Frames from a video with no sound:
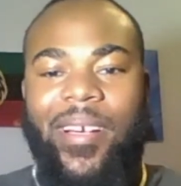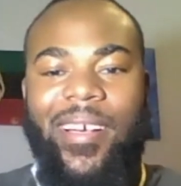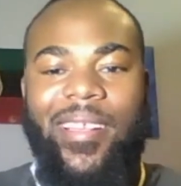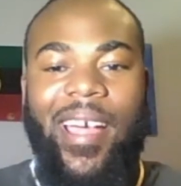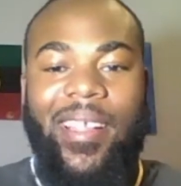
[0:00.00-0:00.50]

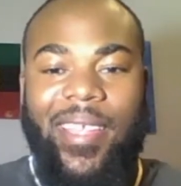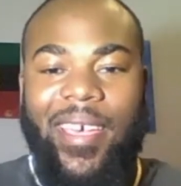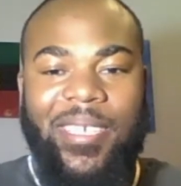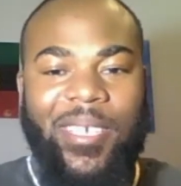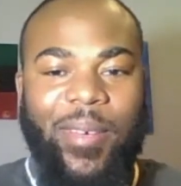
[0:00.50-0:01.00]
that the
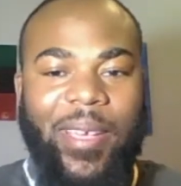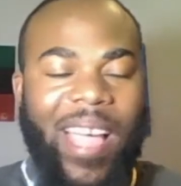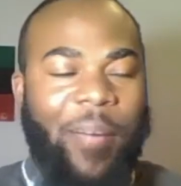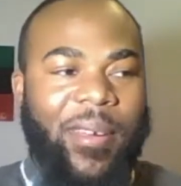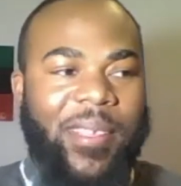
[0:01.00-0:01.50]
issue with
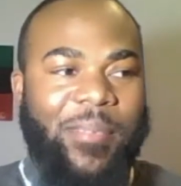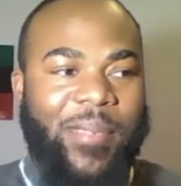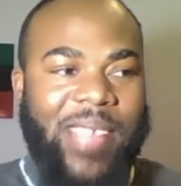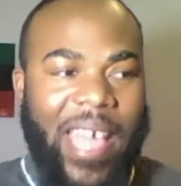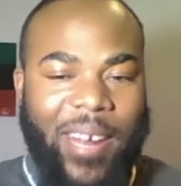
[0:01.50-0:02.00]
capitalism
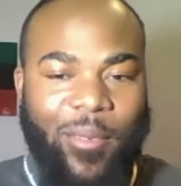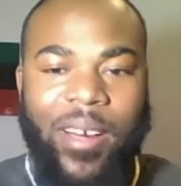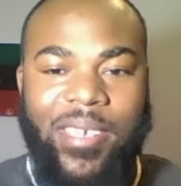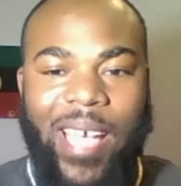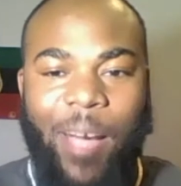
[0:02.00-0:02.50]
is that it
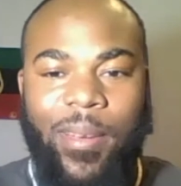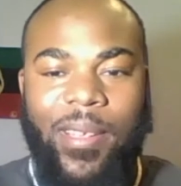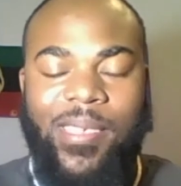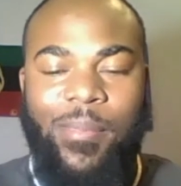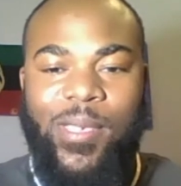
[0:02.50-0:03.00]
works.
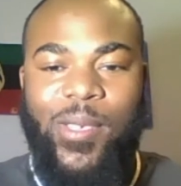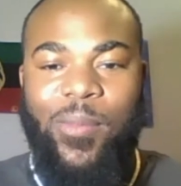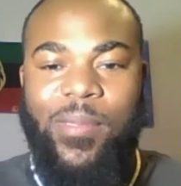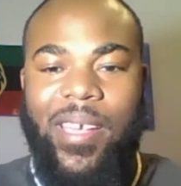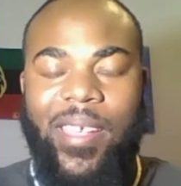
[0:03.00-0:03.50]
Capitalism
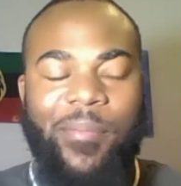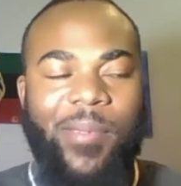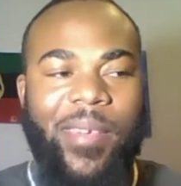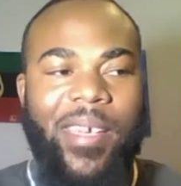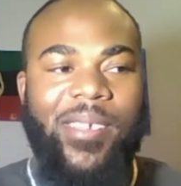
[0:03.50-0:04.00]
assumes that human
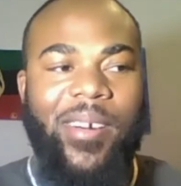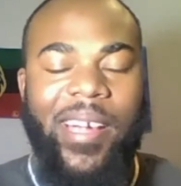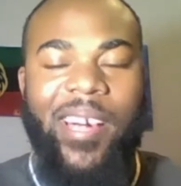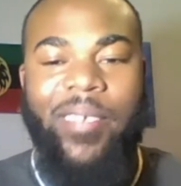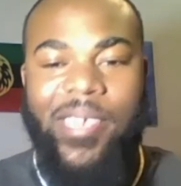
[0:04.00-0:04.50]
beings are
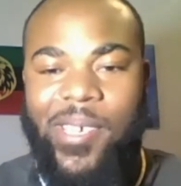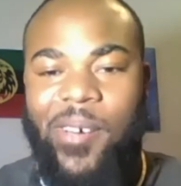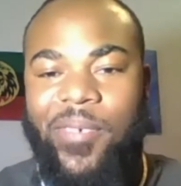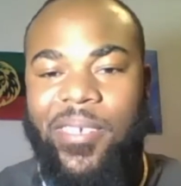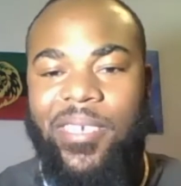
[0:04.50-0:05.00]
inherently
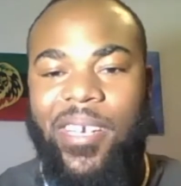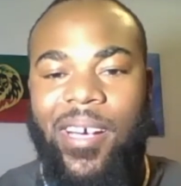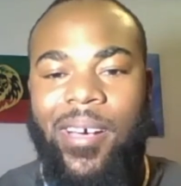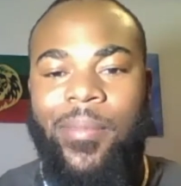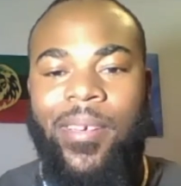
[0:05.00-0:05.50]
selfish,
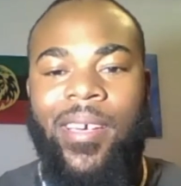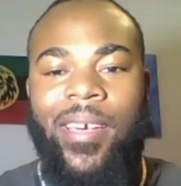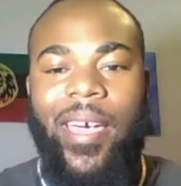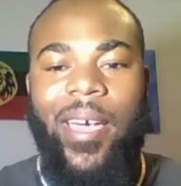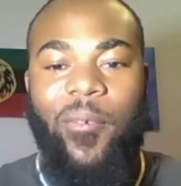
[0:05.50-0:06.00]

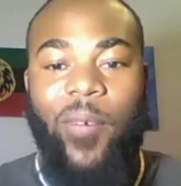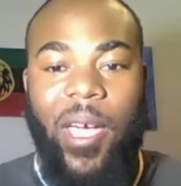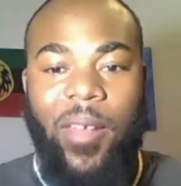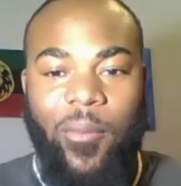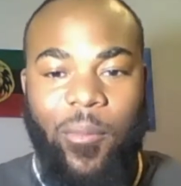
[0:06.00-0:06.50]

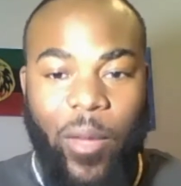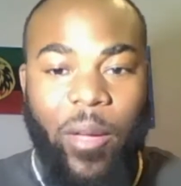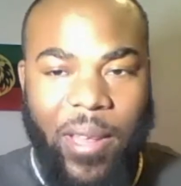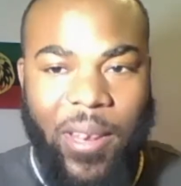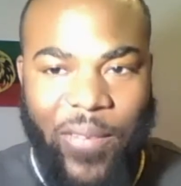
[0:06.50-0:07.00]
and
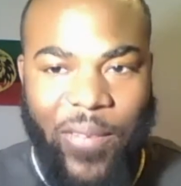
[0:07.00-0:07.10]
will in fact